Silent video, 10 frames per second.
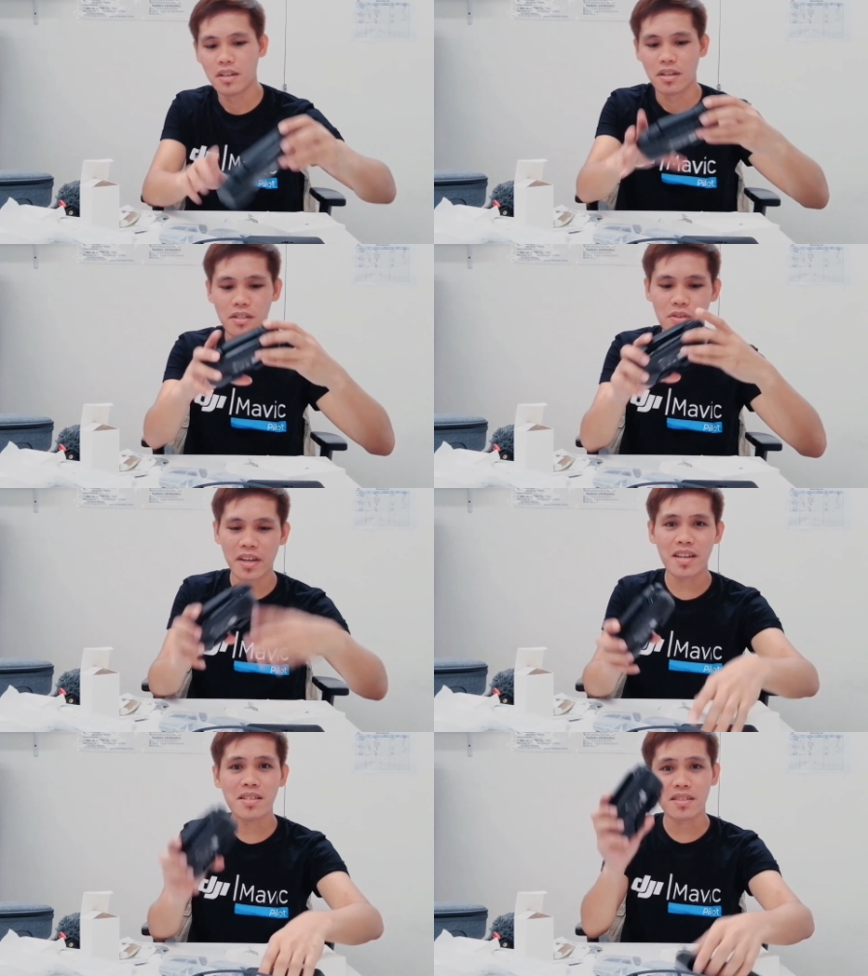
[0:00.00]
So I
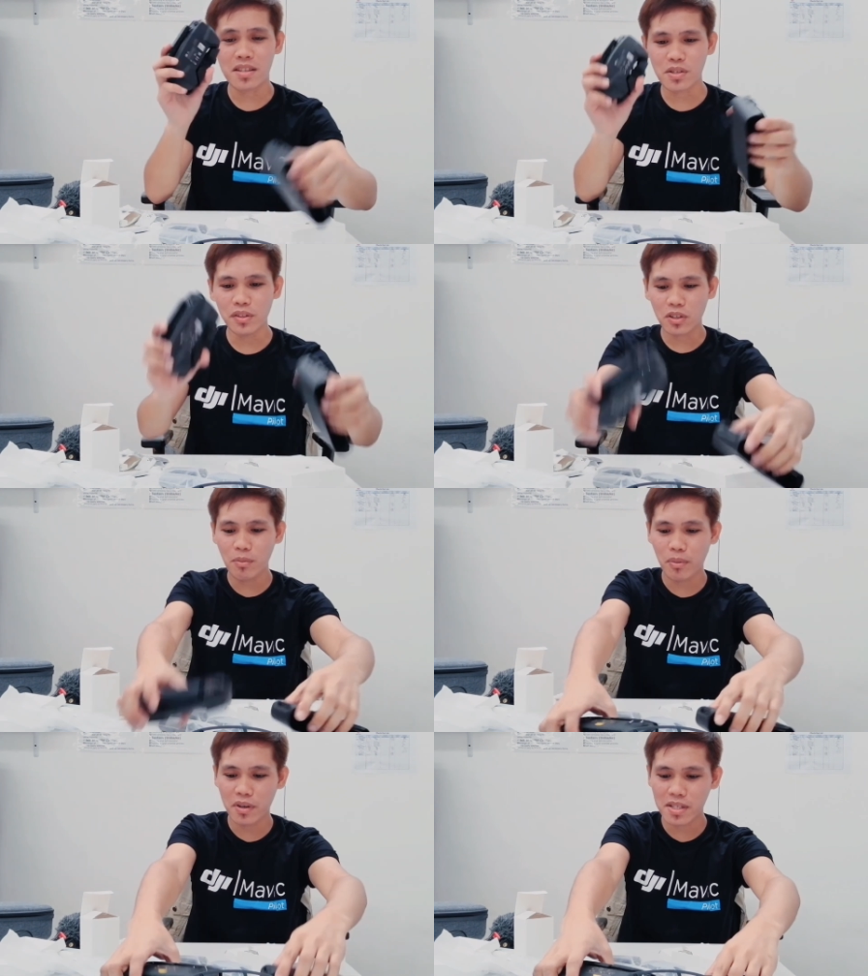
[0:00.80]
guess that's all the
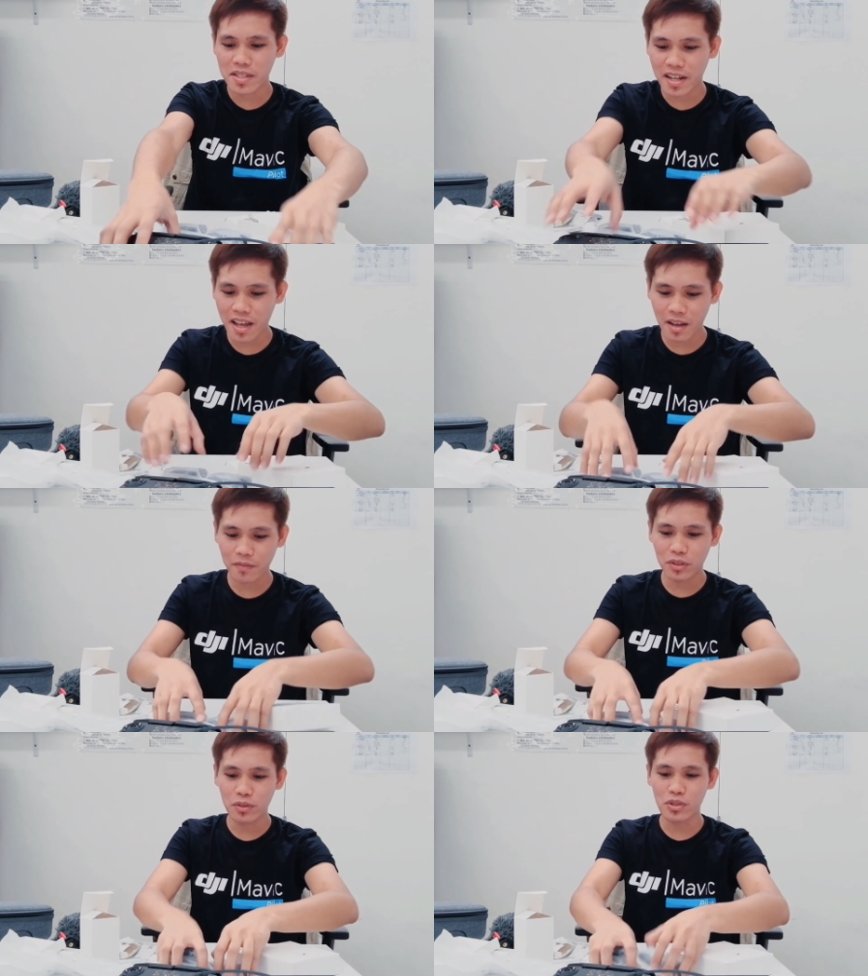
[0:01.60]
components that I
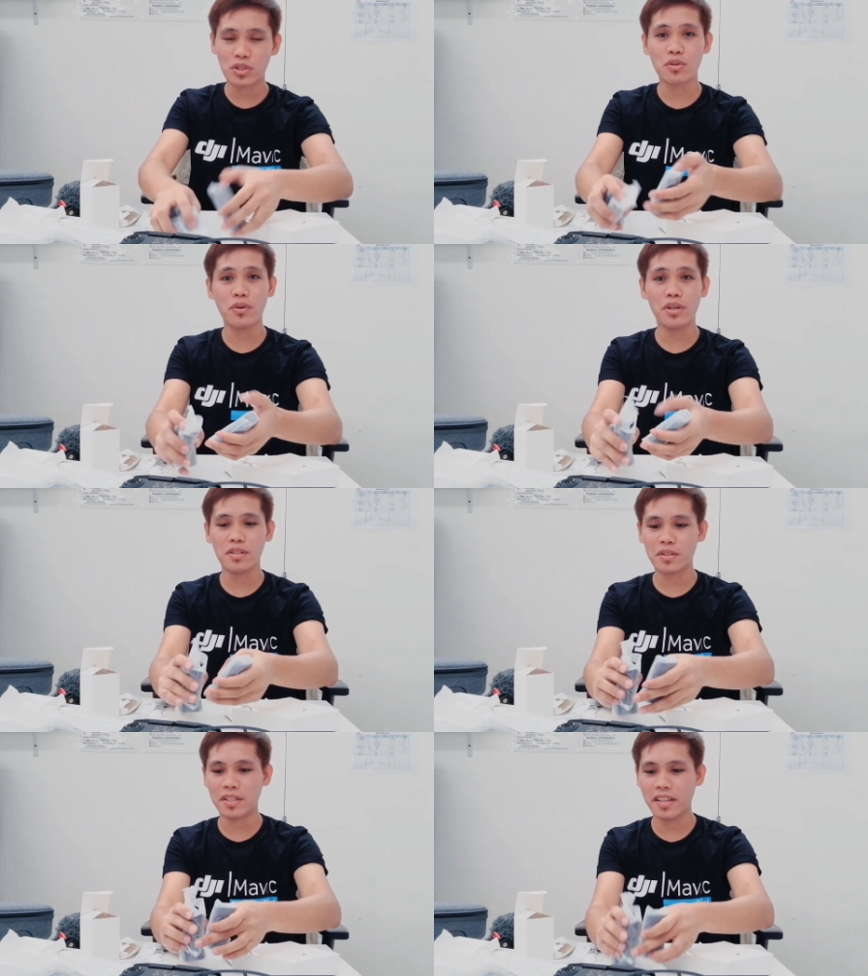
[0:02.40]
have to show you
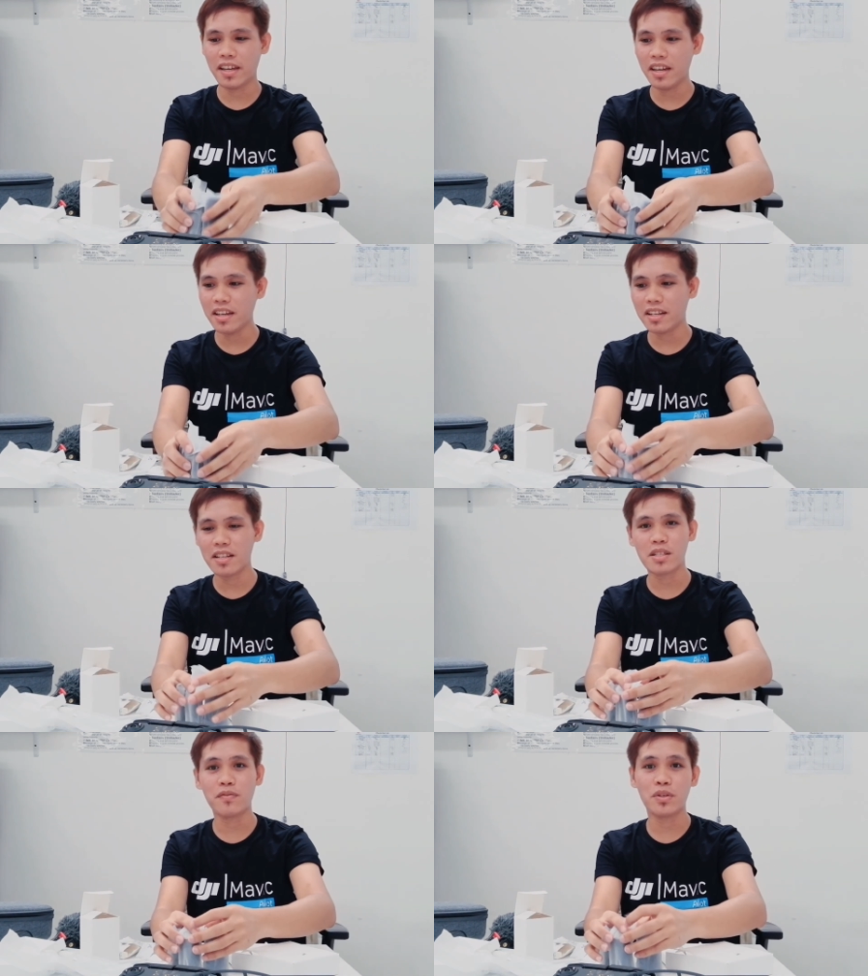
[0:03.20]
today, and
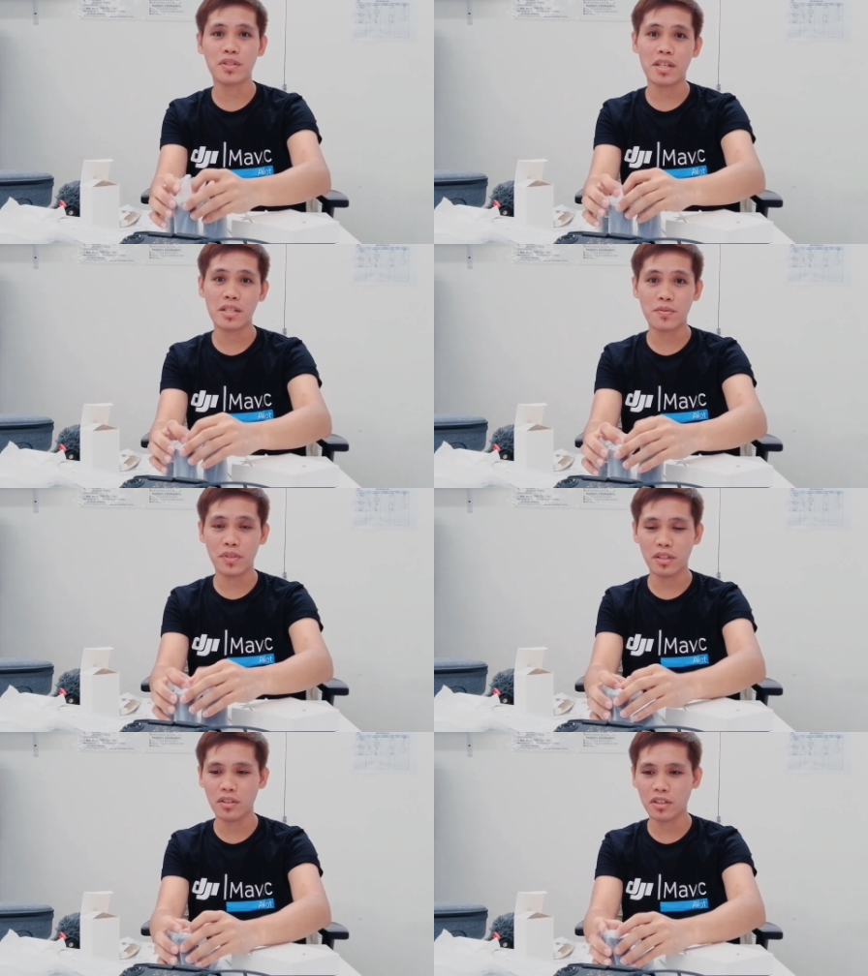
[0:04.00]
that's it for today's
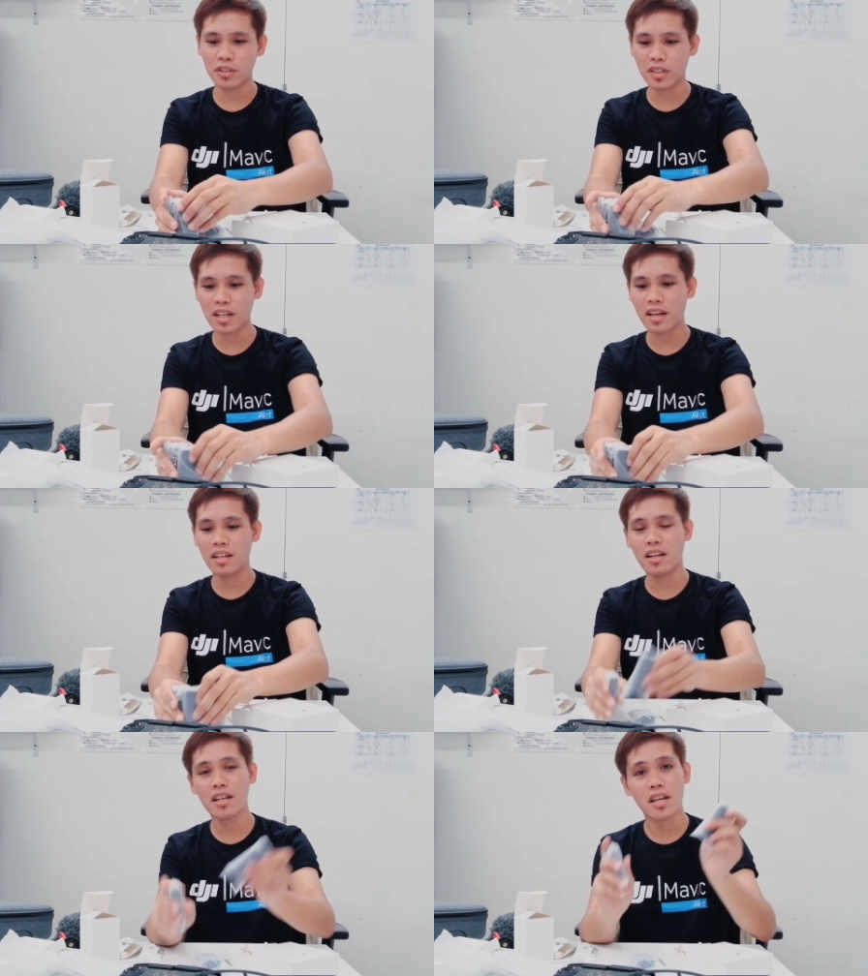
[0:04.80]
video, Derkada.